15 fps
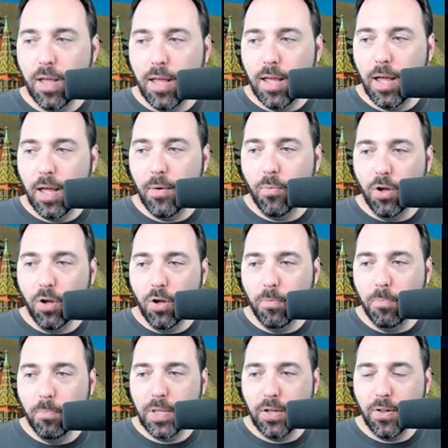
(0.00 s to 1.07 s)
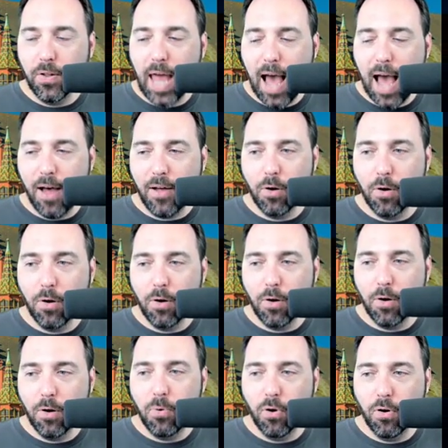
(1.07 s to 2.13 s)
So we'll build
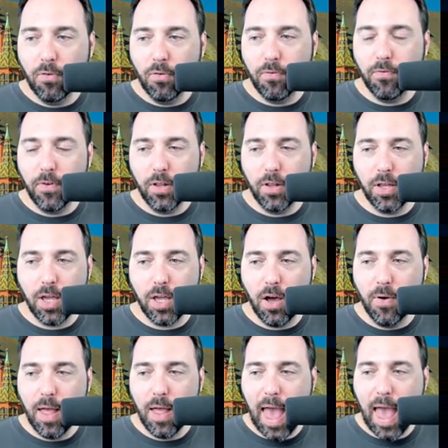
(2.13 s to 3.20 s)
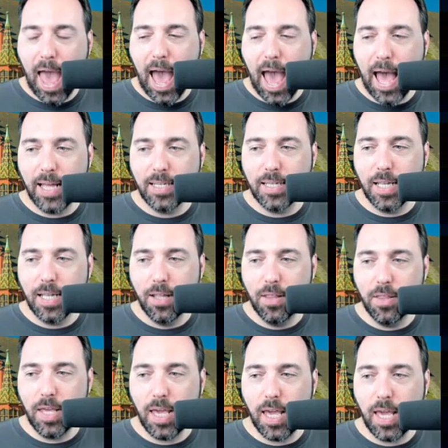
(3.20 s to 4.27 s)
out our portfolio
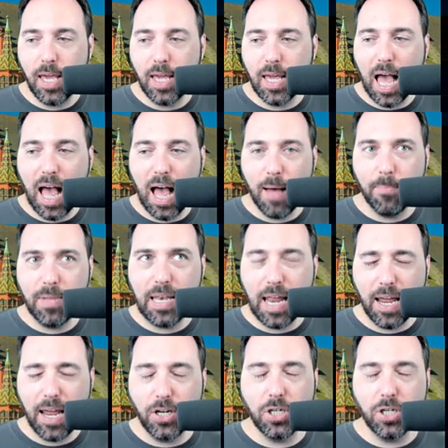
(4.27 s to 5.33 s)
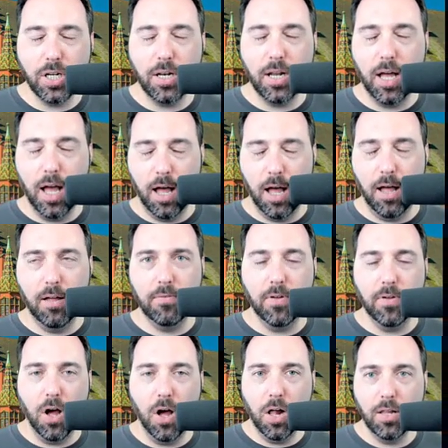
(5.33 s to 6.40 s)
as the combination
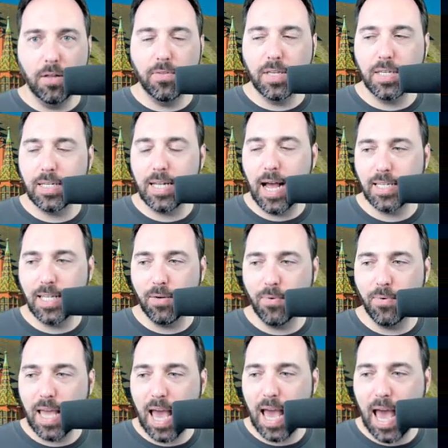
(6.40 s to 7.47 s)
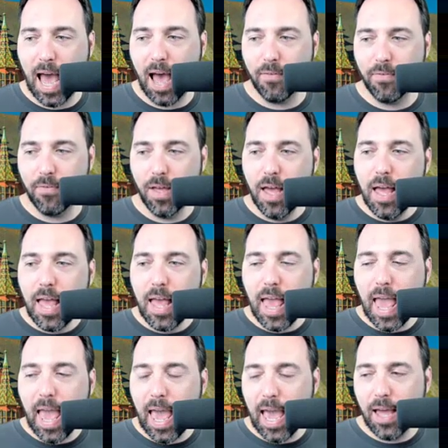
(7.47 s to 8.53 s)
of all of the stocks that we
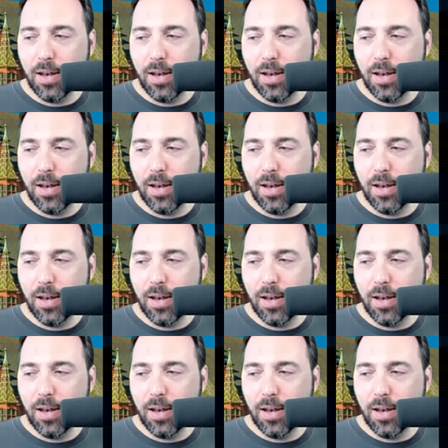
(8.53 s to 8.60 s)
have,